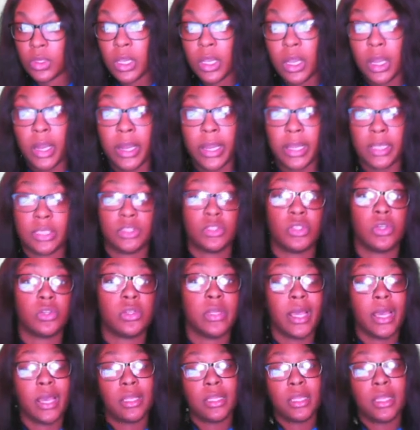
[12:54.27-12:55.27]
Alright, so
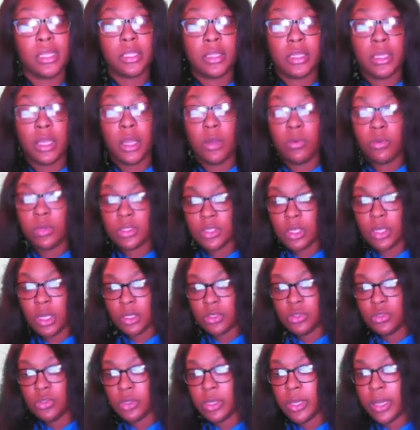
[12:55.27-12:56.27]
now another thing I want to
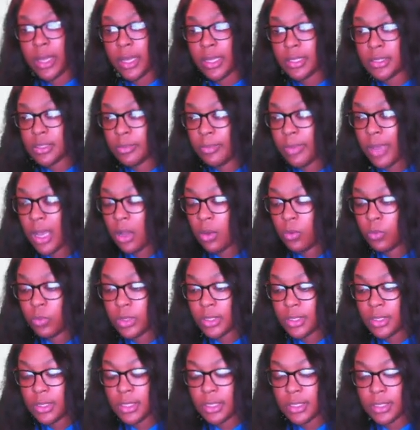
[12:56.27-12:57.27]
talk to you guys about
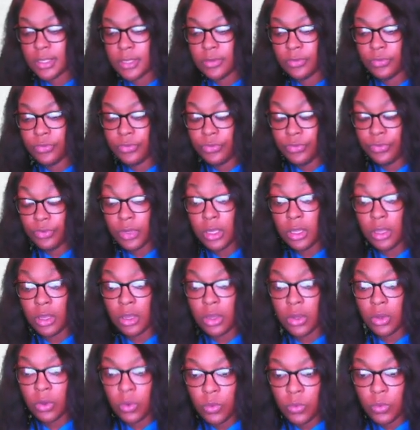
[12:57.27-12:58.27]
with this
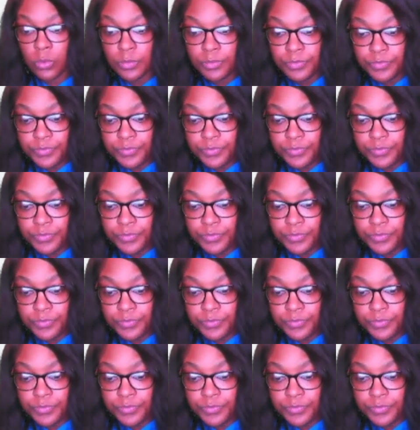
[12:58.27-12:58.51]
video